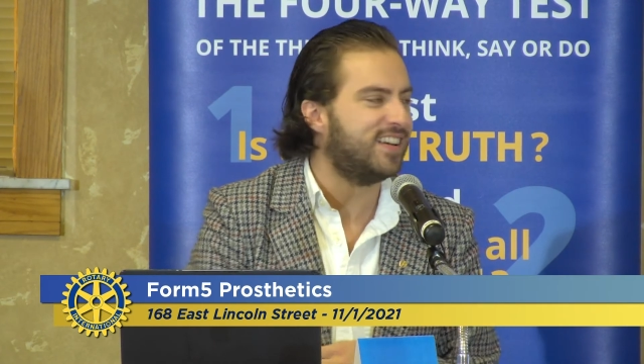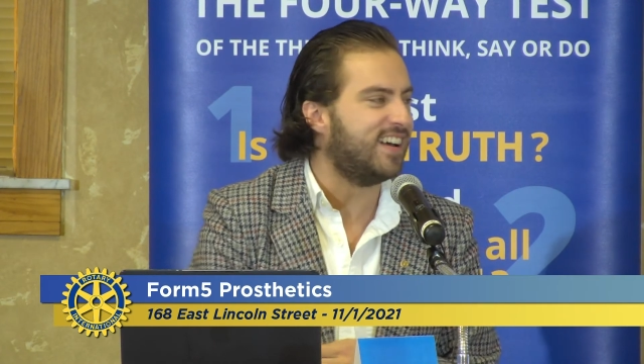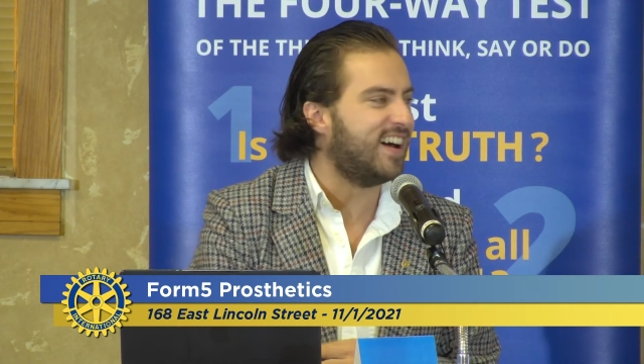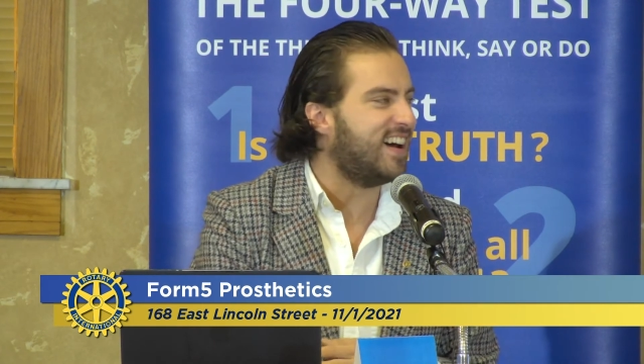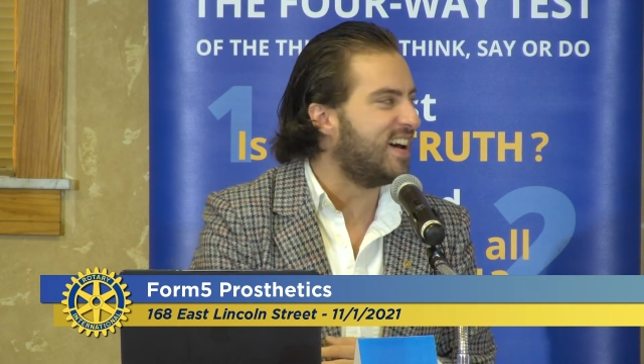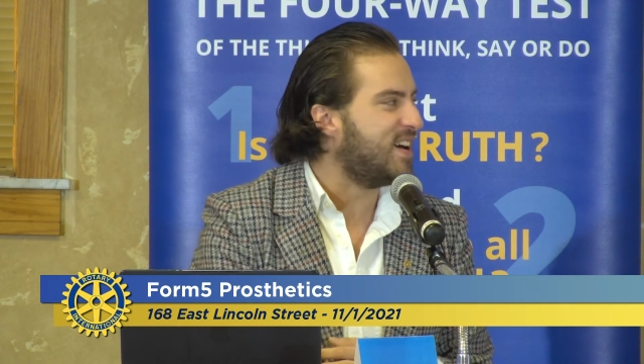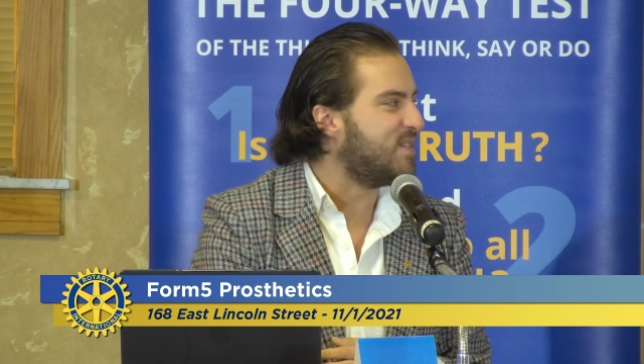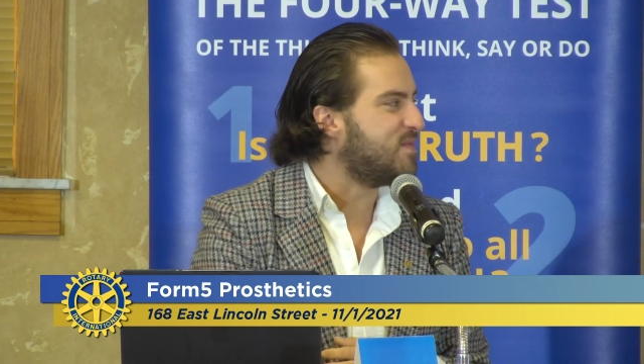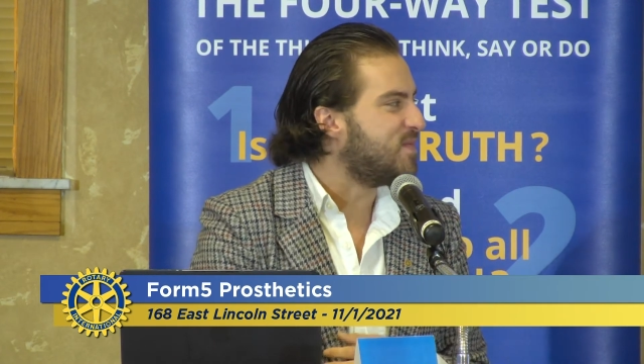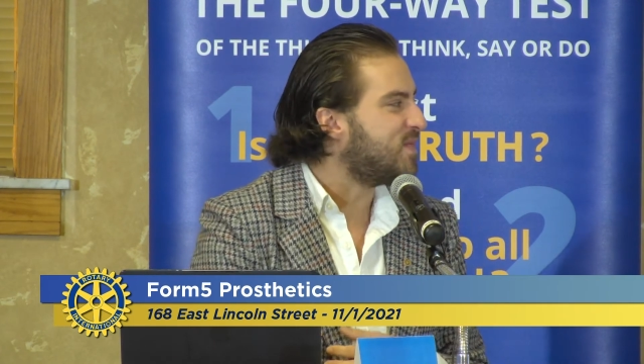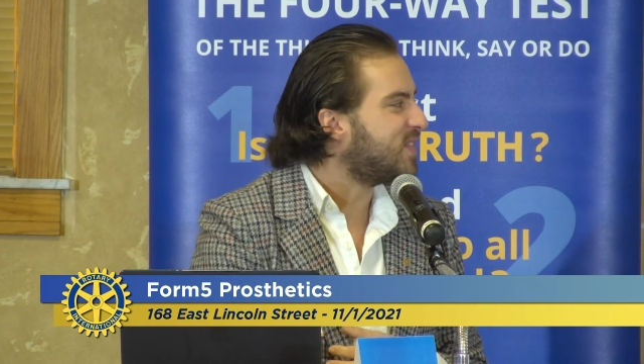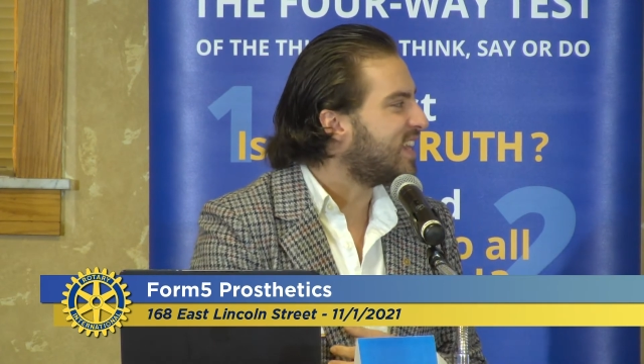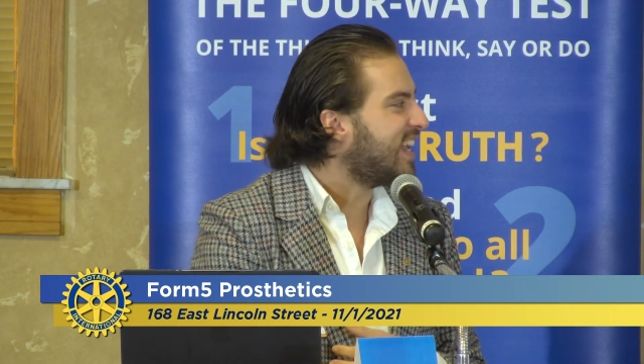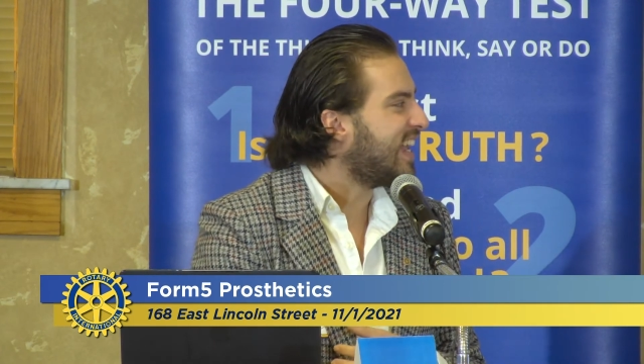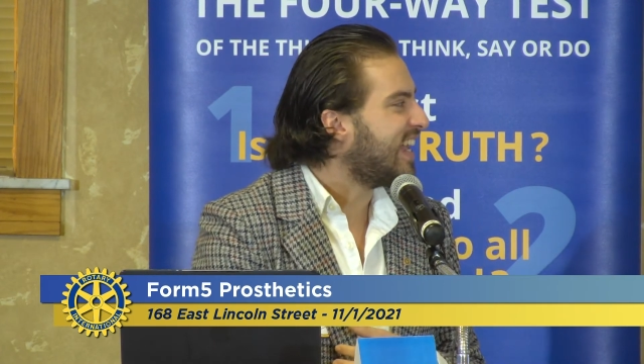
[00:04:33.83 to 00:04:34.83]

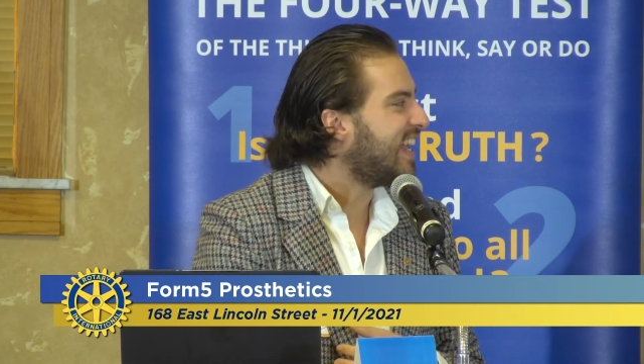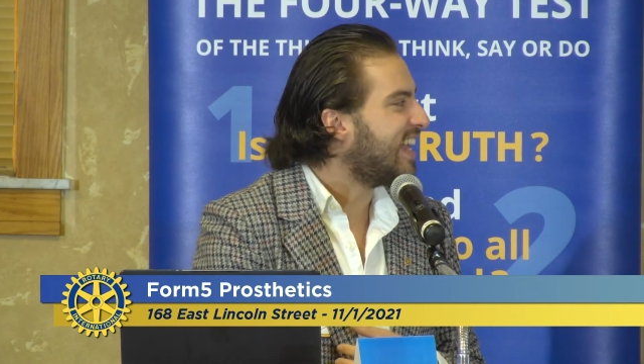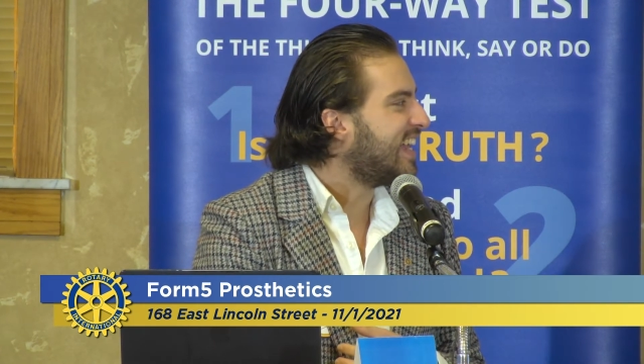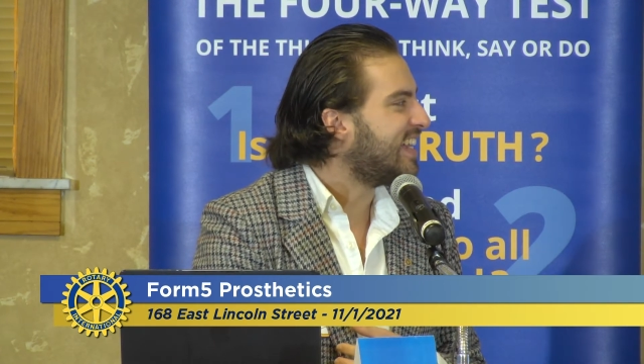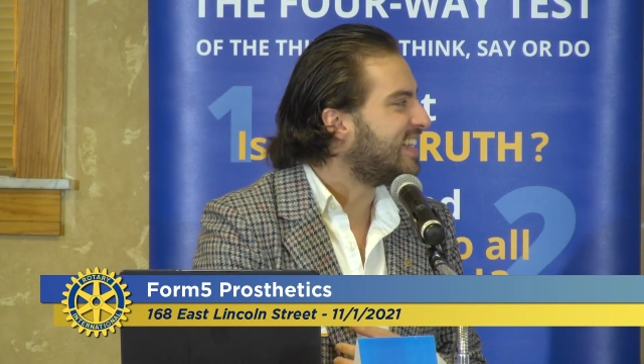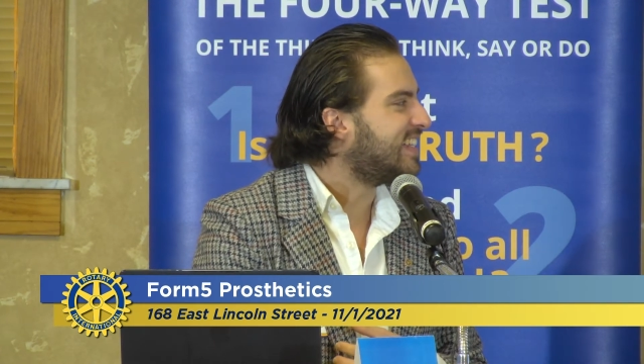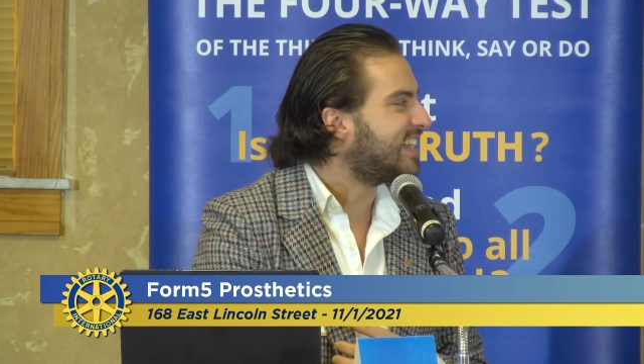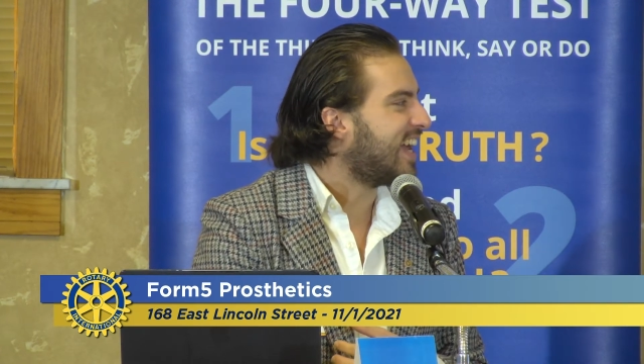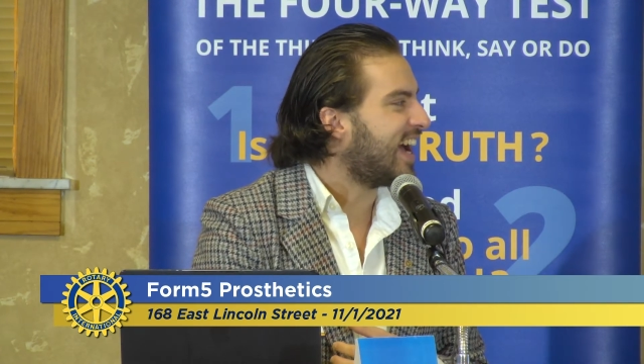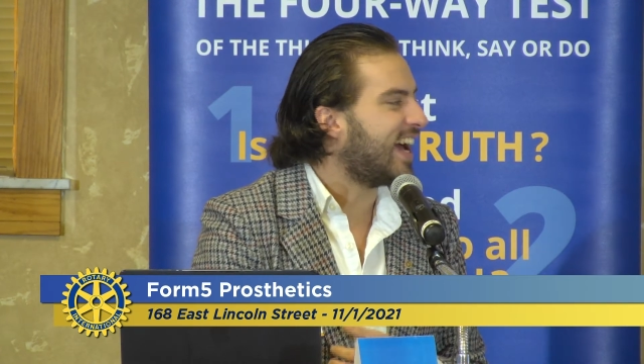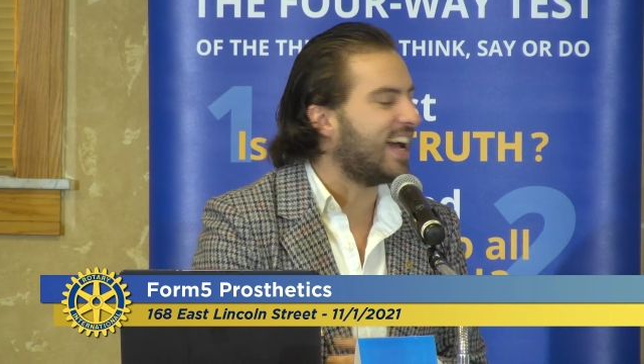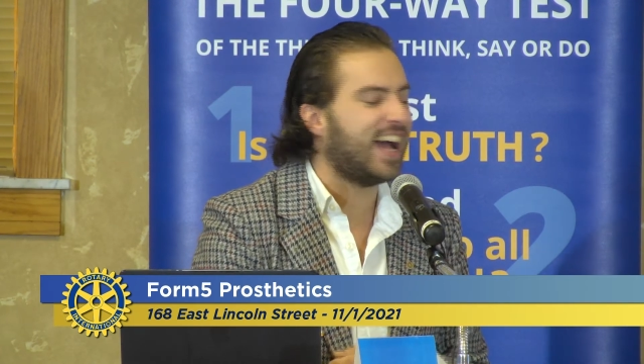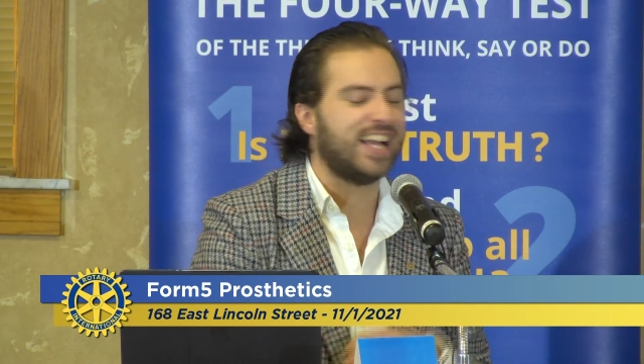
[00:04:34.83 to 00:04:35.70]
and uh,